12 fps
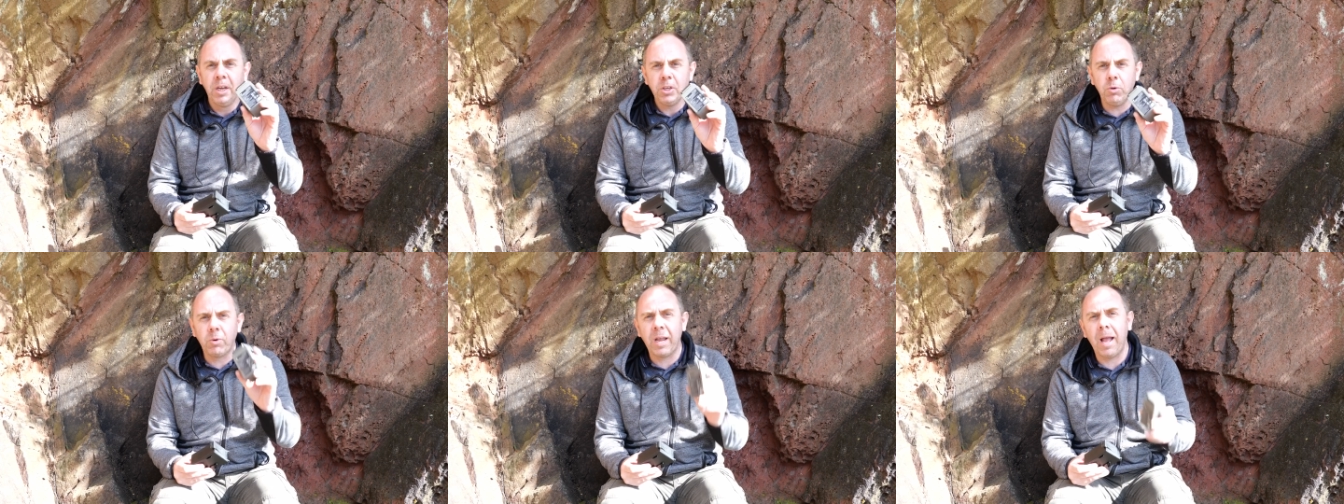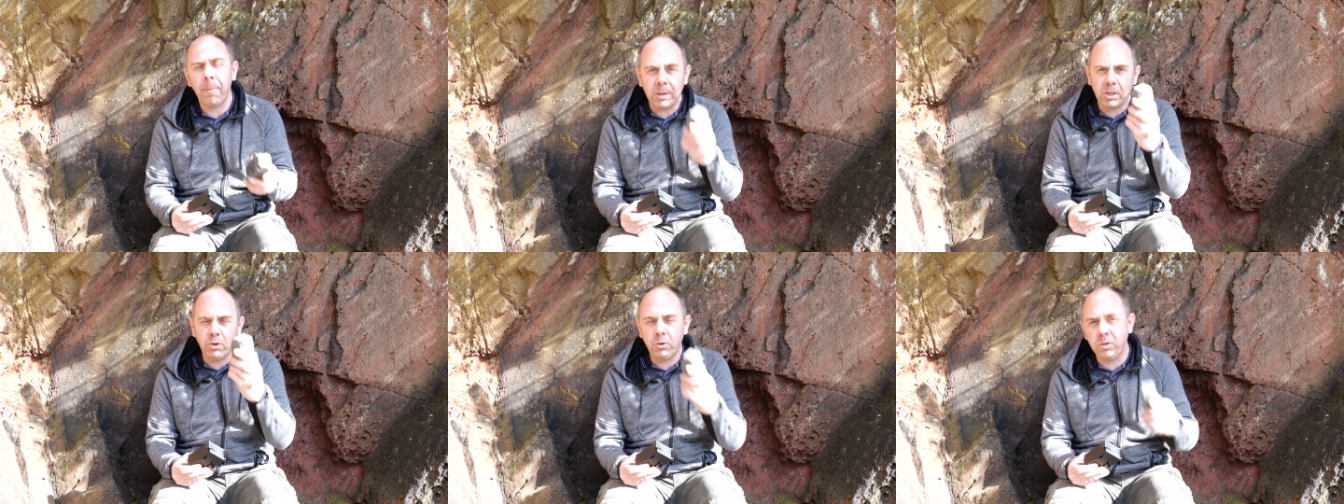you can
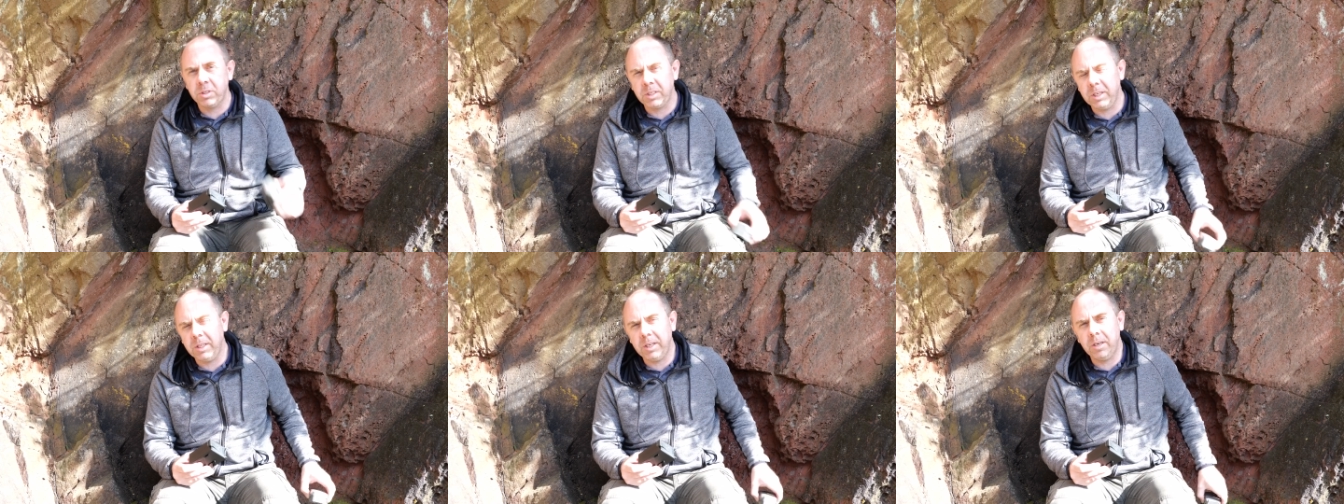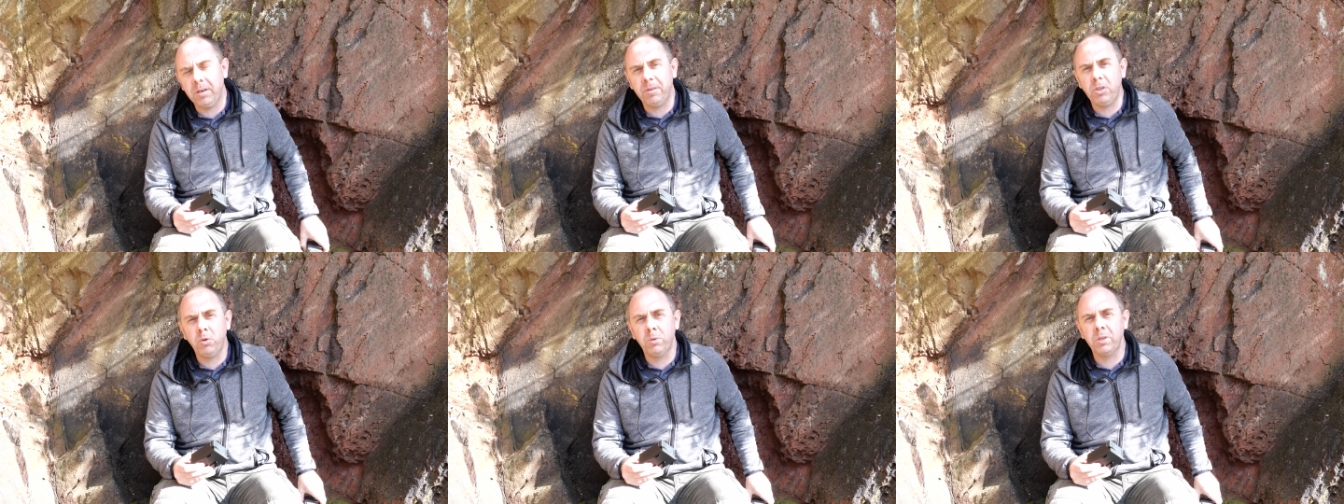because you can see the
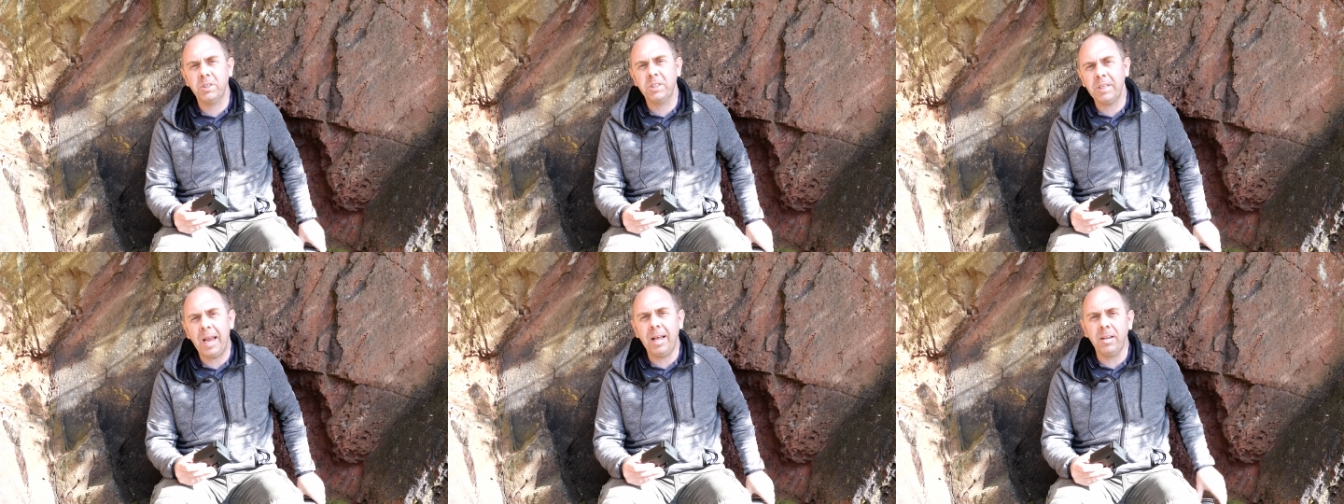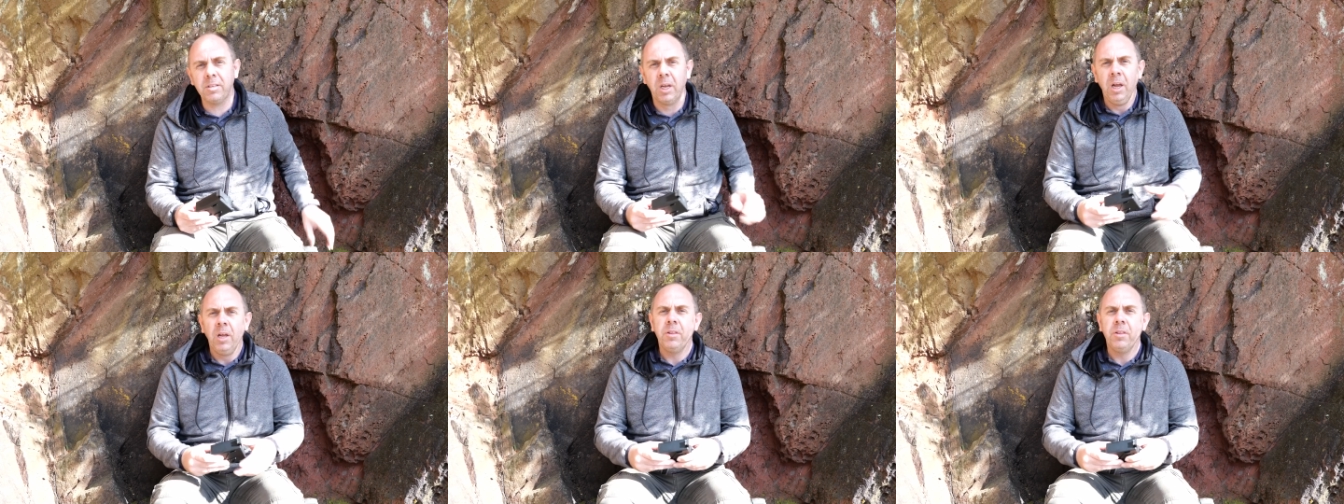individual cells.